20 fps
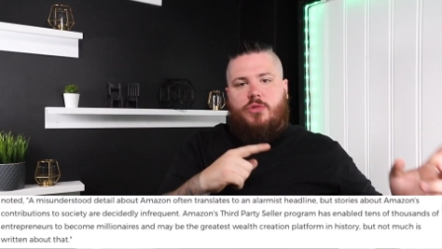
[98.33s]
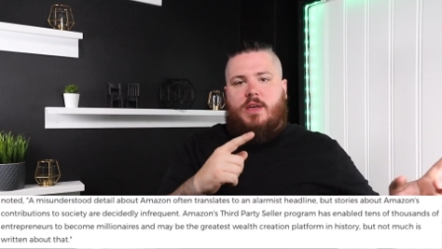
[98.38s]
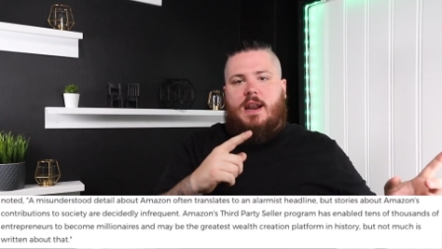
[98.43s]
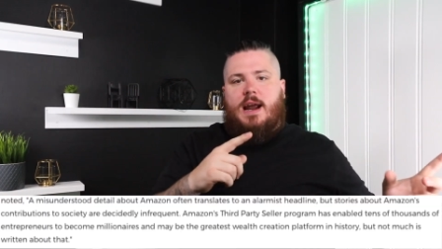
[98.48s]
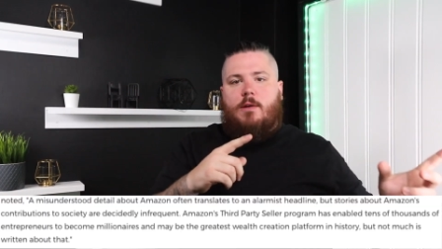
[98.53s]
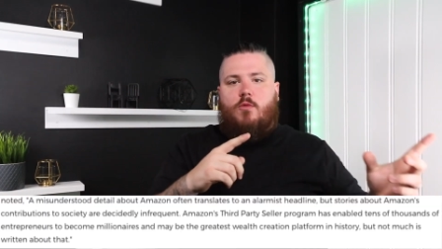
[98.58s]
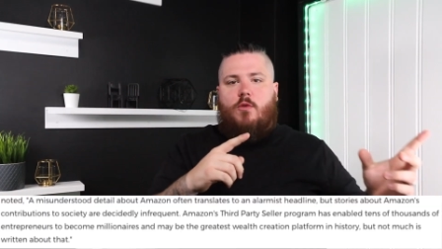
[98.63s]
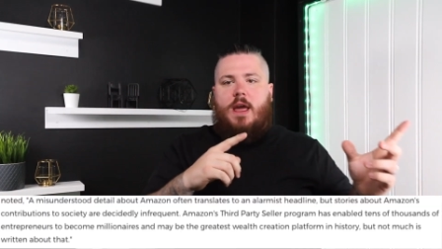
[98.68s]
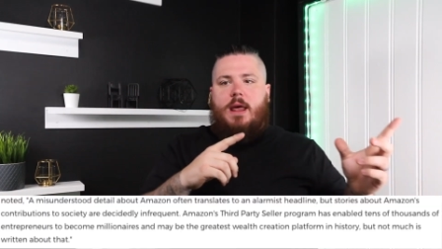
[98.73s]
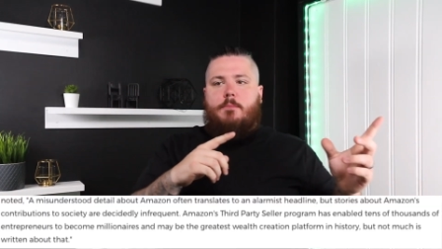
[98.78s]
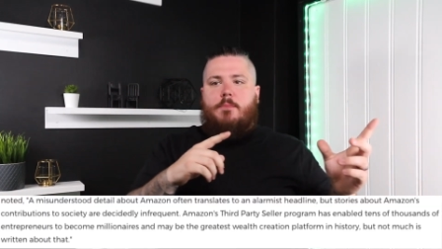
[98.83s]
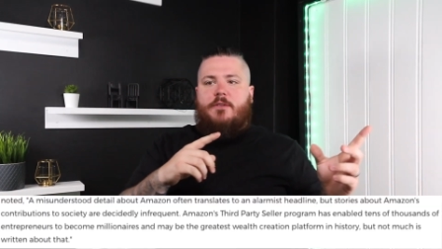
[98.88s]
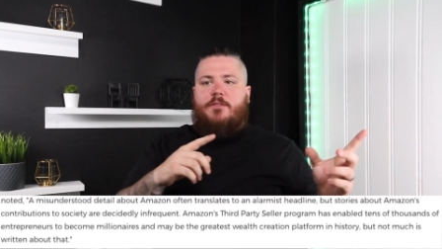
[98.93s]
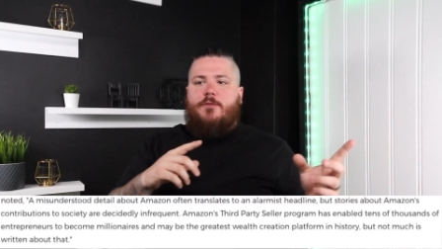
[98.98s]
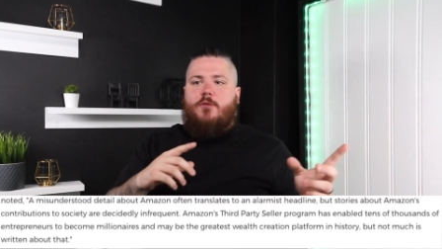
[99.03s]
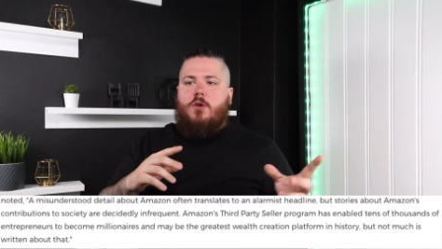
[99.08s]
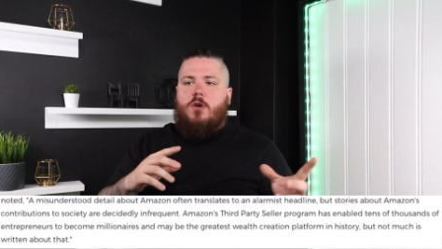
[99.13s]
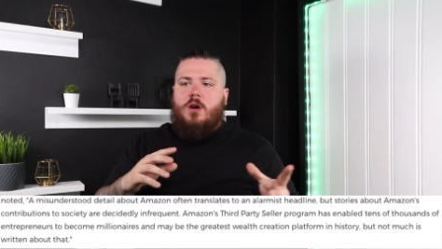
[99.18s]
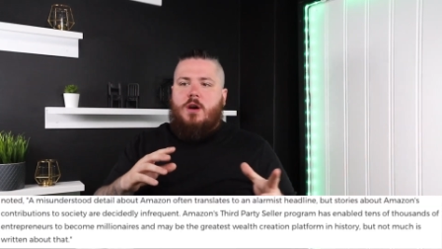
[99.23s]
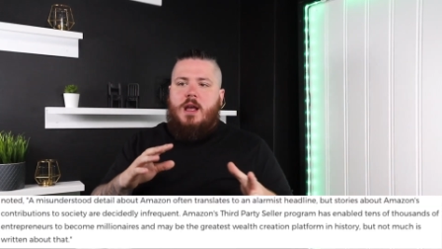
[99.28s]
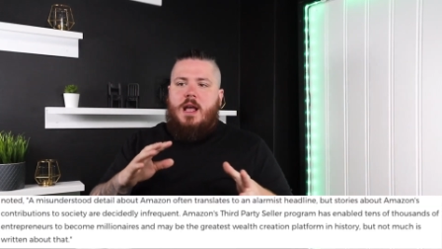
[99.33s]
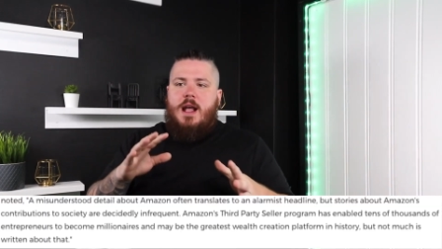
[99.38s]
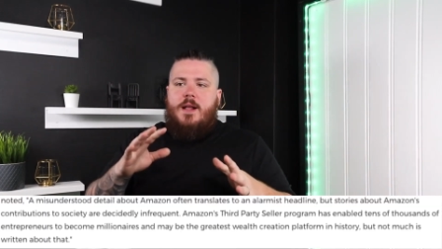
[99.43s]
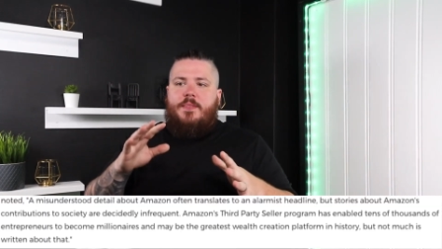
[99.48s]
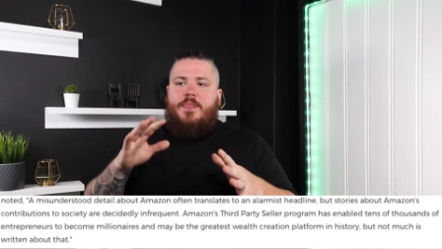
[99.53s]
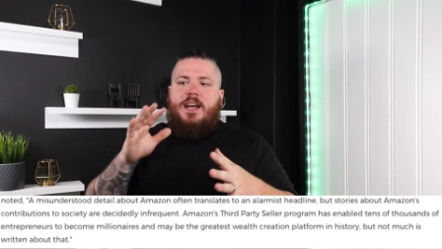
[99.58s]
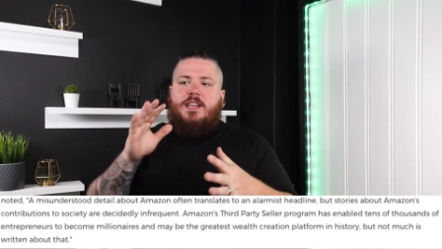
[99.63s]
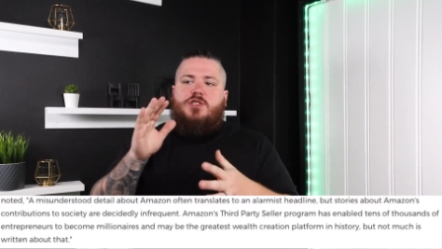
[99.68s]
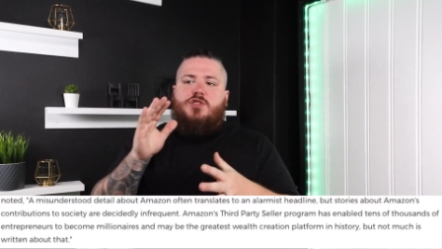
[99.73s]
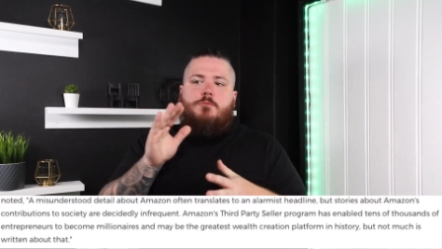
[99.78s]
that I read before,
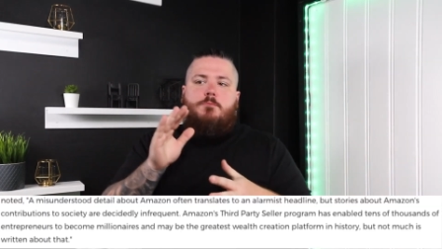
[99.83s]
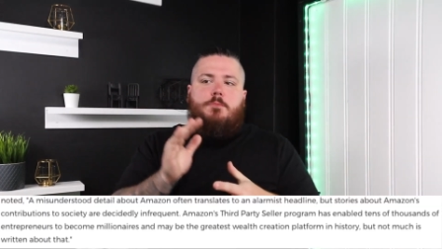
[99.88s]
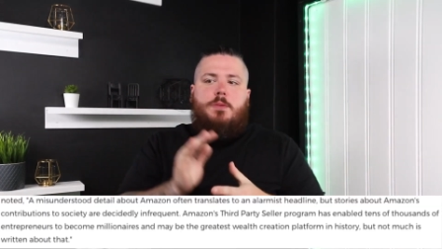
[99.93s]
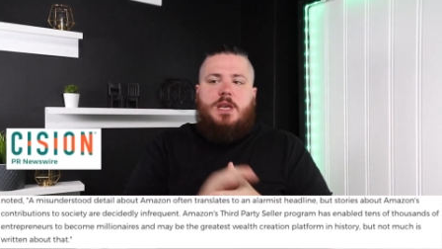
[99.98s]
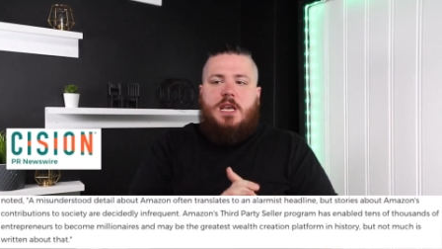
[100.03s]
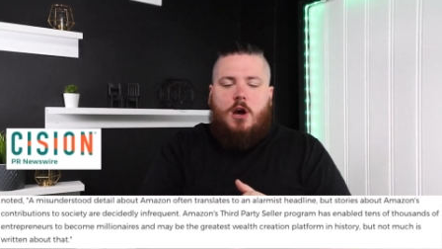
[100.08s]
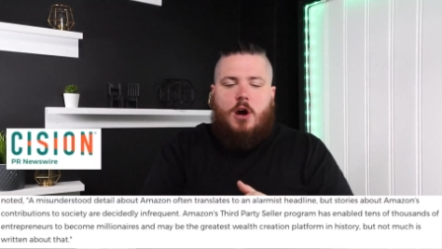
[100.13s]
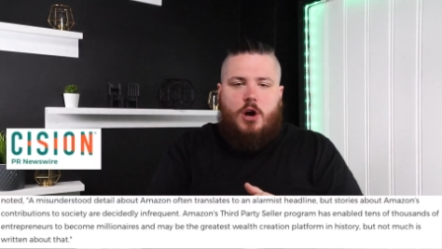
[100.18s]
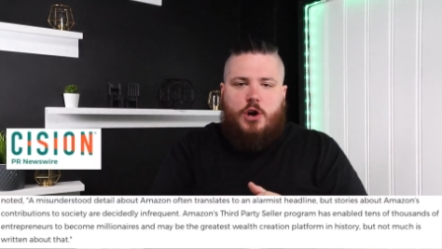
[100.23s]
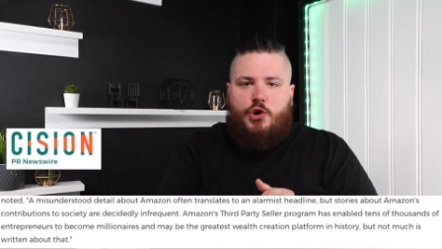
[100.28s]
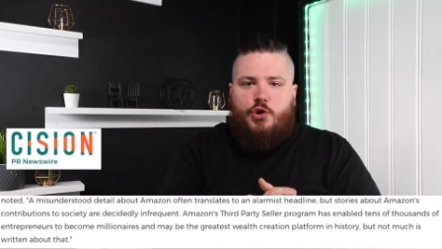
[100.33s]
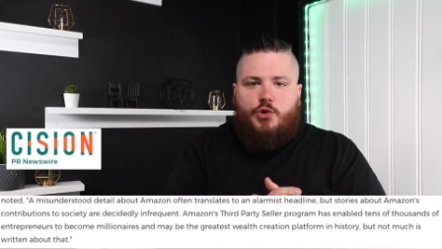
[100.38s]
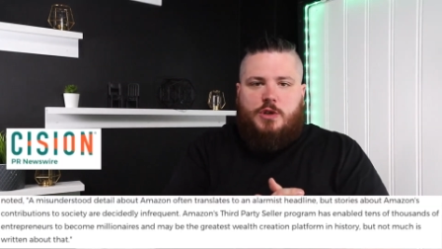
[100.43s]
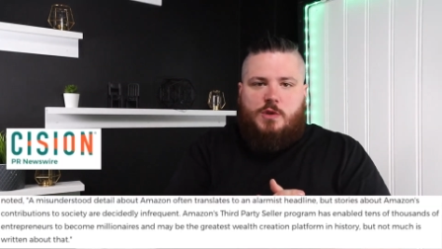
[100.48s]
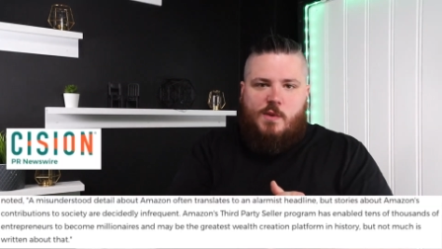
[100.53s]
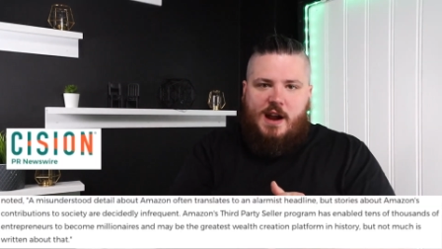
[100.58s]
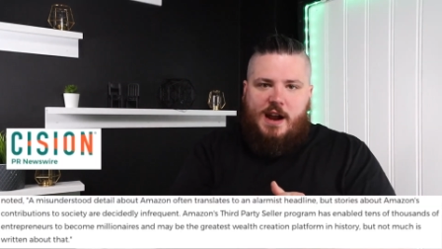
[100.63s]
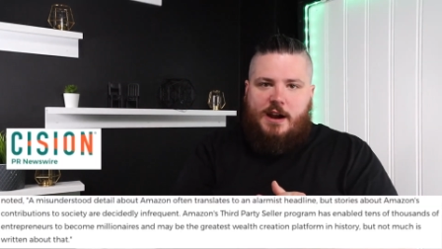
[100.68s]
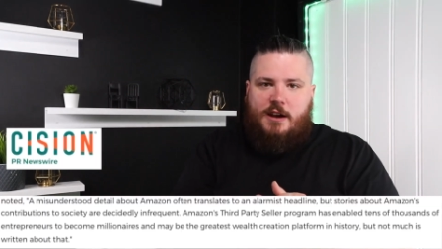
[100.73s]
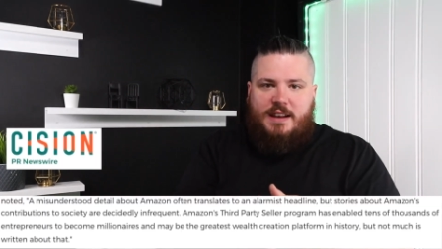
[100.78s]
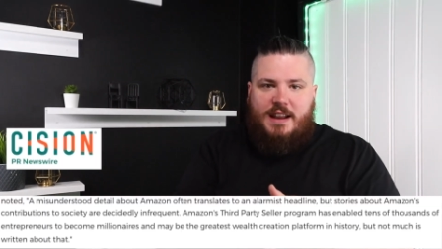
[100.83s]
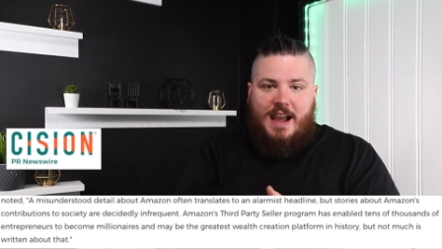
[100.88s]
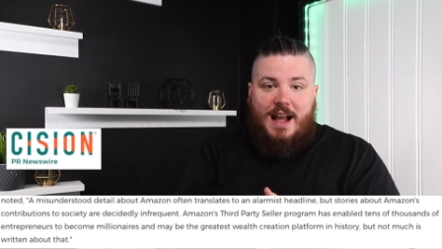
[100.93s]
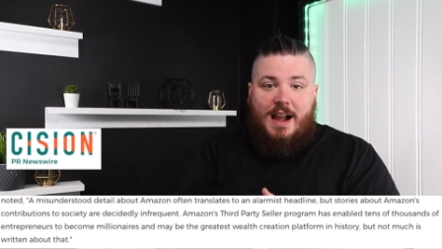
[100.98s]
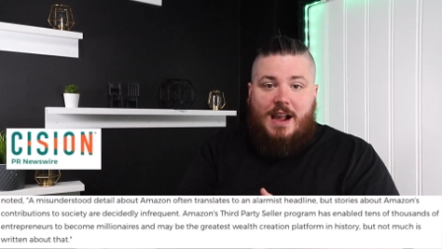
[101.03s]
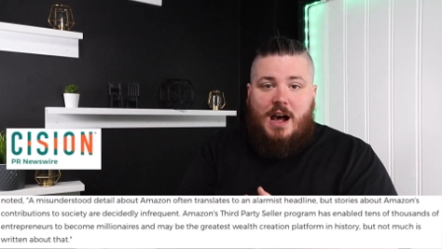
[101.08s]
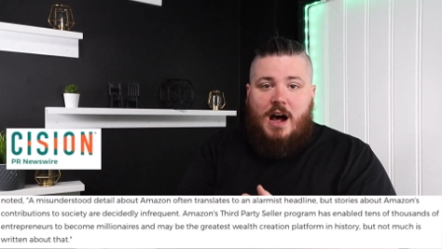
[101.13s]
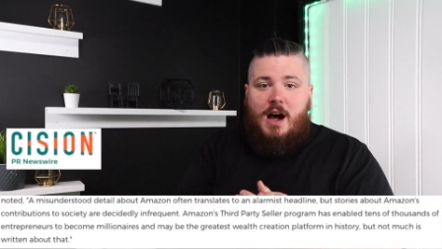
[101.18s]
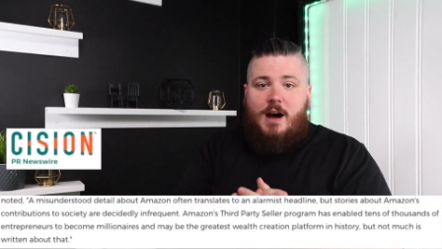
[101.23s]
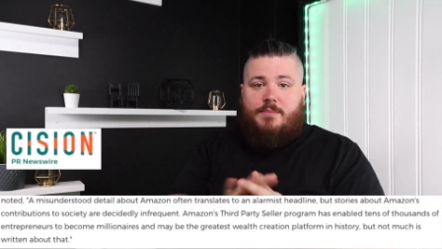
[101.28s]
that's from
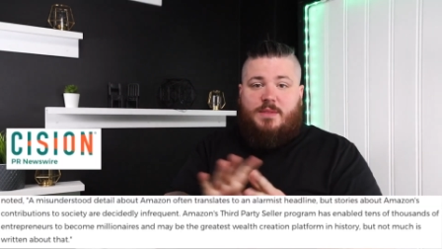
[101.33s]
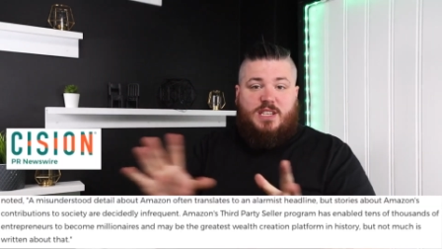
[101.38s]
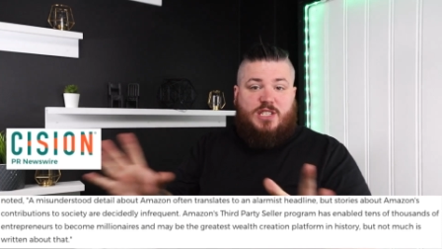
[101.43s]
prnewswire.com.